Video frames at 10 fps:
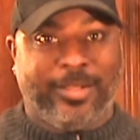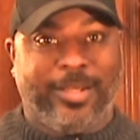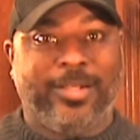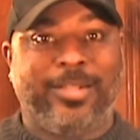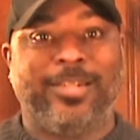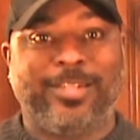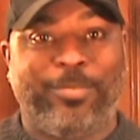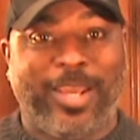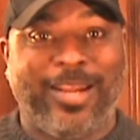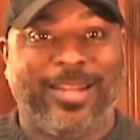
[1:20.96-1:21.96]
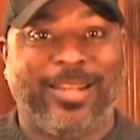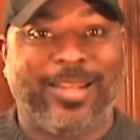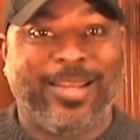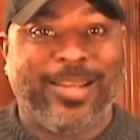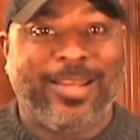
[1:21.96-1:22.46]
anticipating
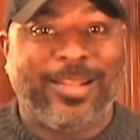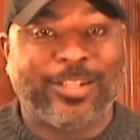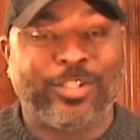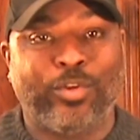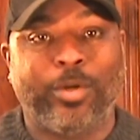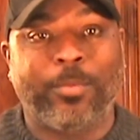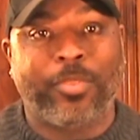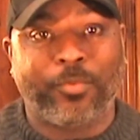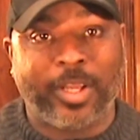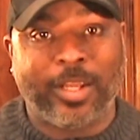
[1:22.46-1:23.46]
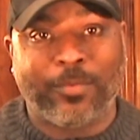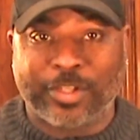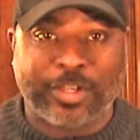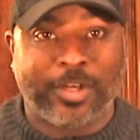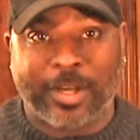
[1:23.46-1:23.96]
the Storm 3,
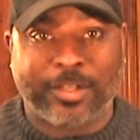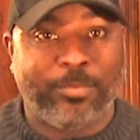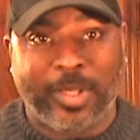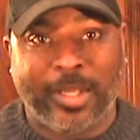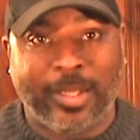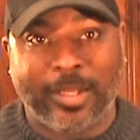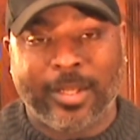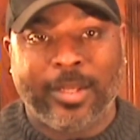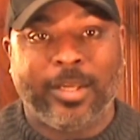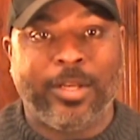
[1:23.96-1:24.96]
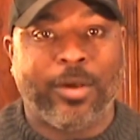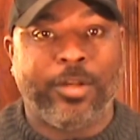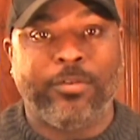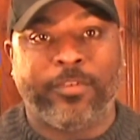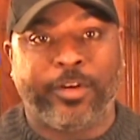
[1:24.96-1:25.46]
which turned out to be, you know, a
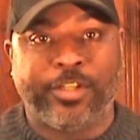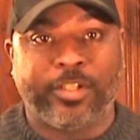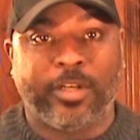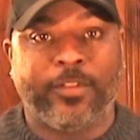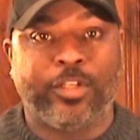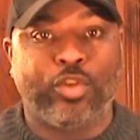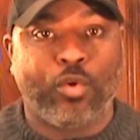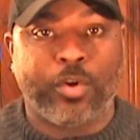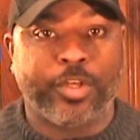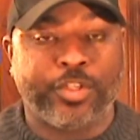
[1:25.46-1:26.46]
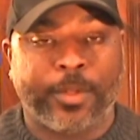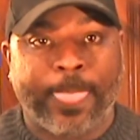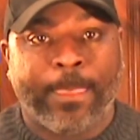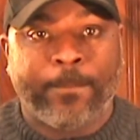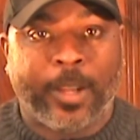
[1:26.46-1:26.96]
new version of the Torch.
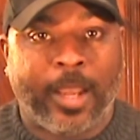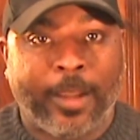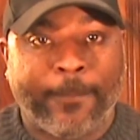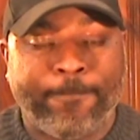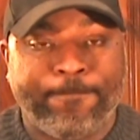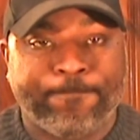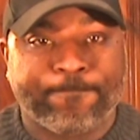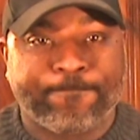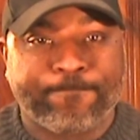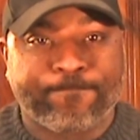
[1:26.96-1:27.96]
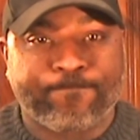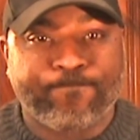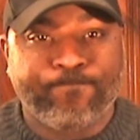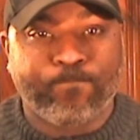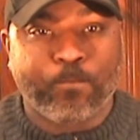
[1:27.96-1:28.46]

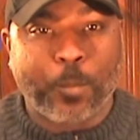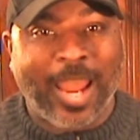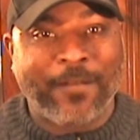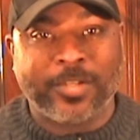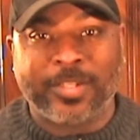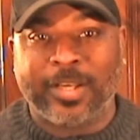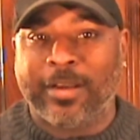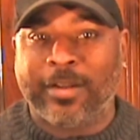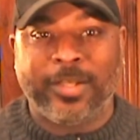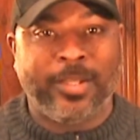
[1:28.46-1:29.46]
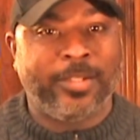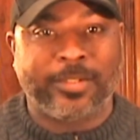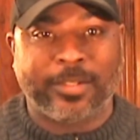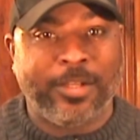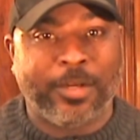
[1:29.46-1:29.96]
After seeing all
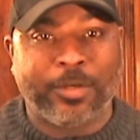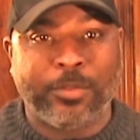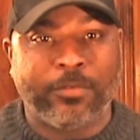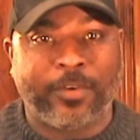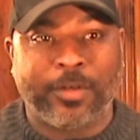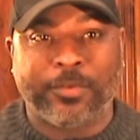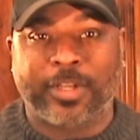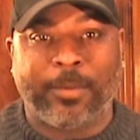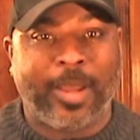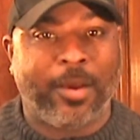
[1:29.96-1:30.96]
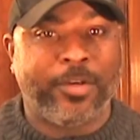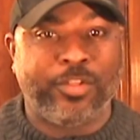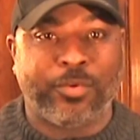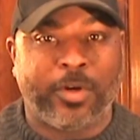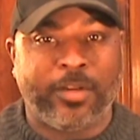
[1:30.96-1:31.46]
these, you know, Google phones come out, and
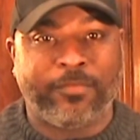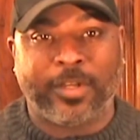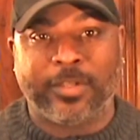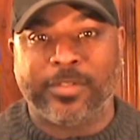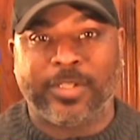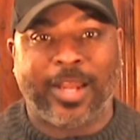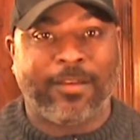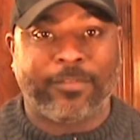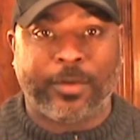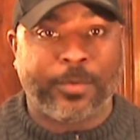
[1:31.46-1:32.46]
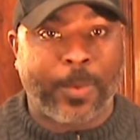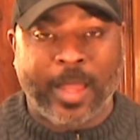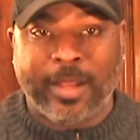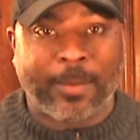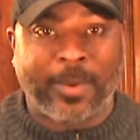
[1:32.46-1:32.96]
the Droid phones and iPhone
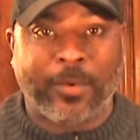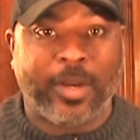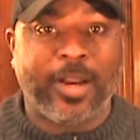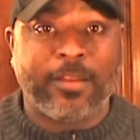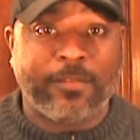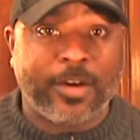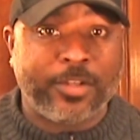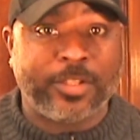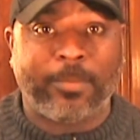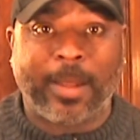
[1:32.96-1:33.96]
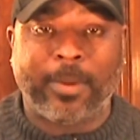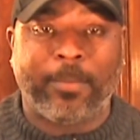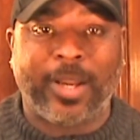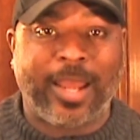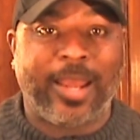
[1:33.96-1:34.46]
come out with another version, blah blah
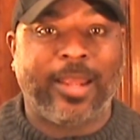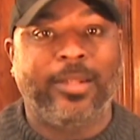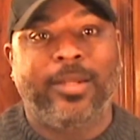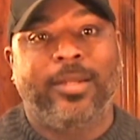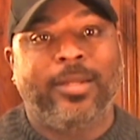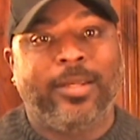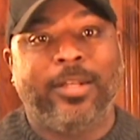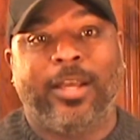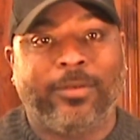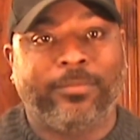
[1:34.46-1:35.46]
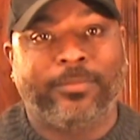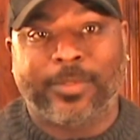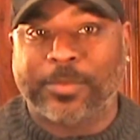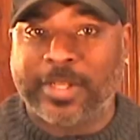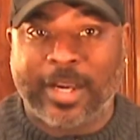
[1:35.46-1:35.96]
blah, you know,
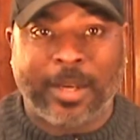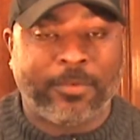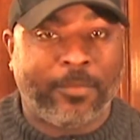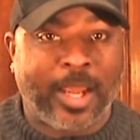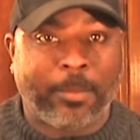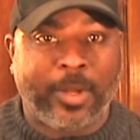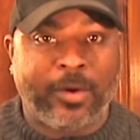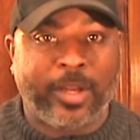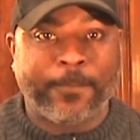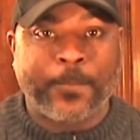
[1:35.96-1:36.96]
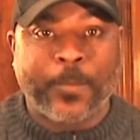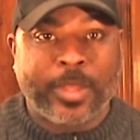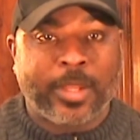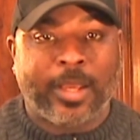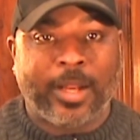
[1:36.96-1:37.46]
standing up for BlackBerry,
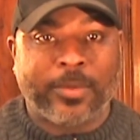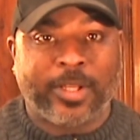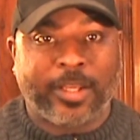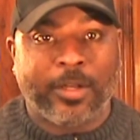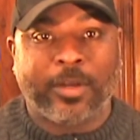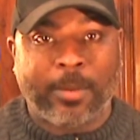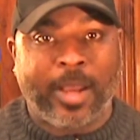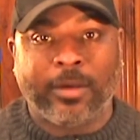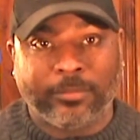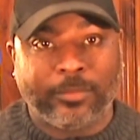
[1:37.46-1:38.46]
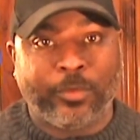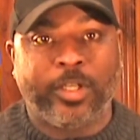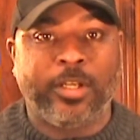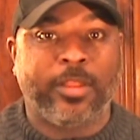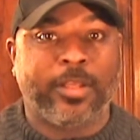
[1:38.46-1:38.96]
and I was like, you know, come out with
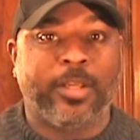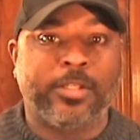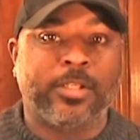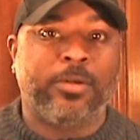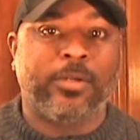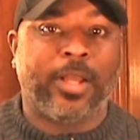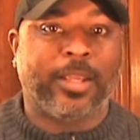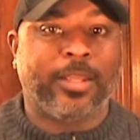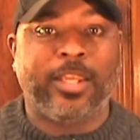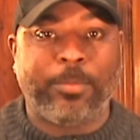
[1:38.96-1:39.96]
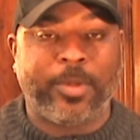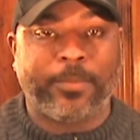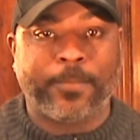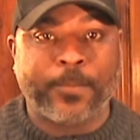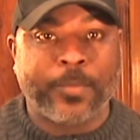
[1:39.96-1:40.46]
a good thing so I can keep
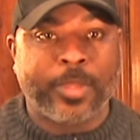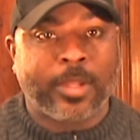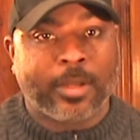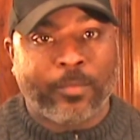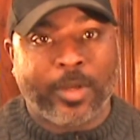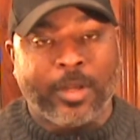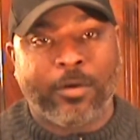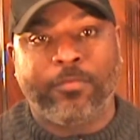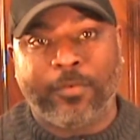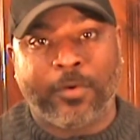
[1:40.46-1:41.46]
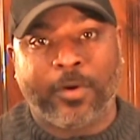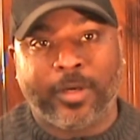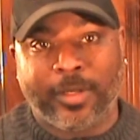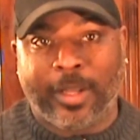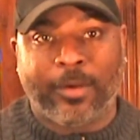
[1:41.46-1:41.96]
it, we can go for
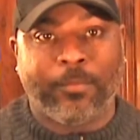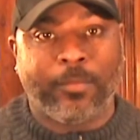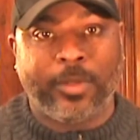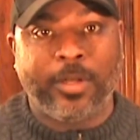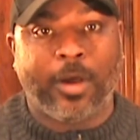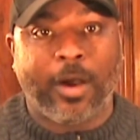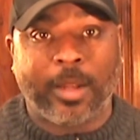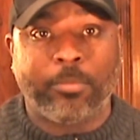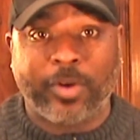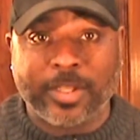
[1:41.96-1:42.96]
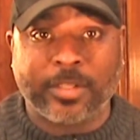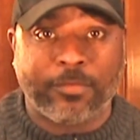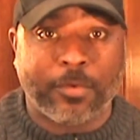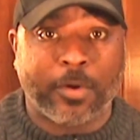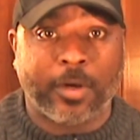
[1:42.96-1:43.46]
it, and you know, all I'm pressing
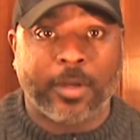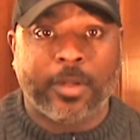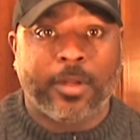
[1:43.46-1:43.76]
for